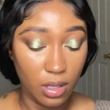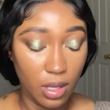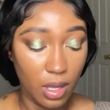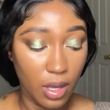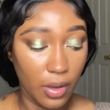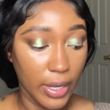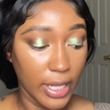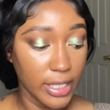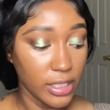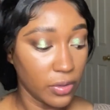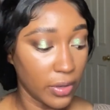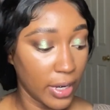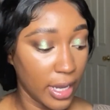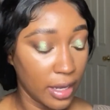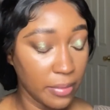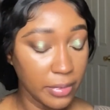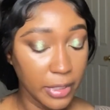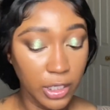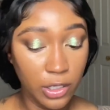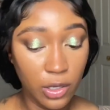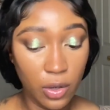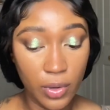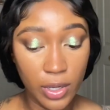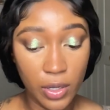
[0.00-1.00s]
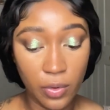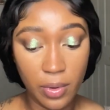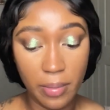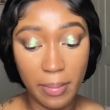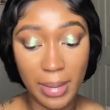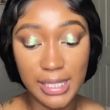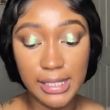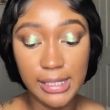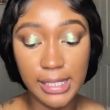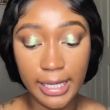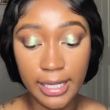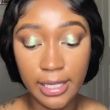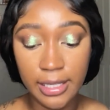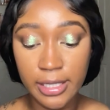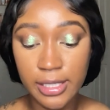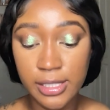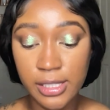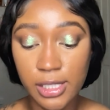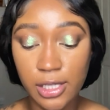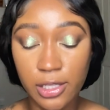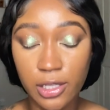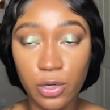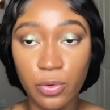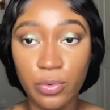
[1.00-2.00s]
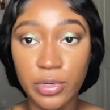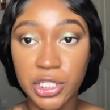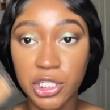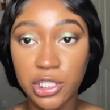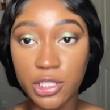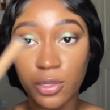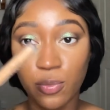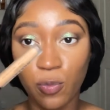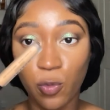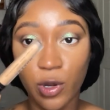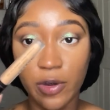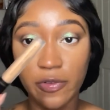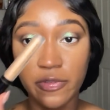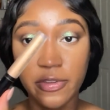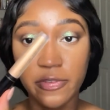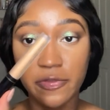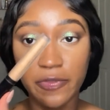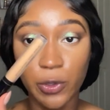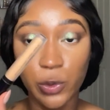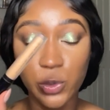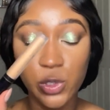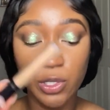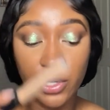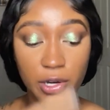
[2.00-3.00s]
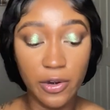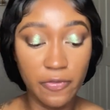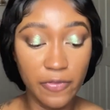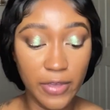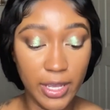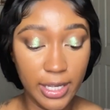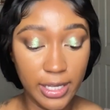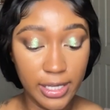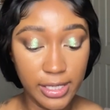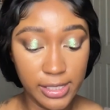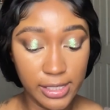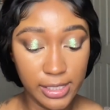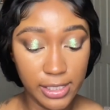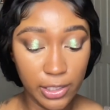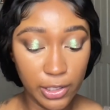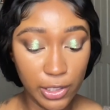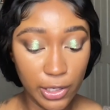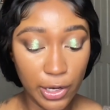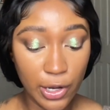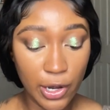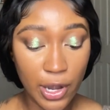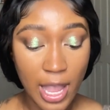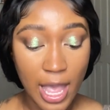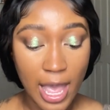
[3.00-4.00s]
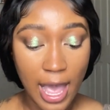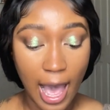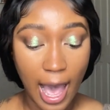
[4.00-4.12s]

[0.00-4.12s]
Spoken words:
Okay, so now I'm gonna go in with my second concealer, which is the Morphe Filter Effect Concealer.